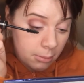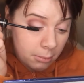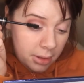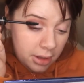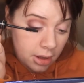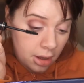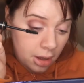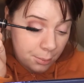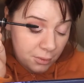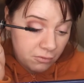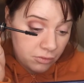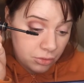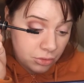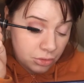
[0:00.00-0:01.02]
pick up
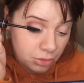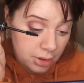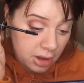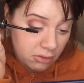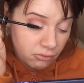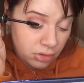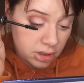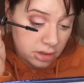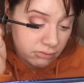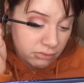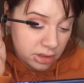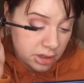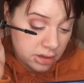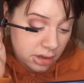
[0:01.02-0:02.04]
if you do have really,
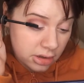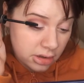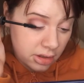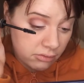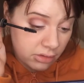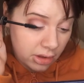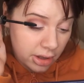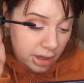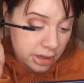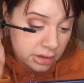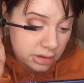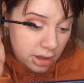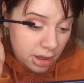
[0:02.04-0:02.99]
really sensitive eyes.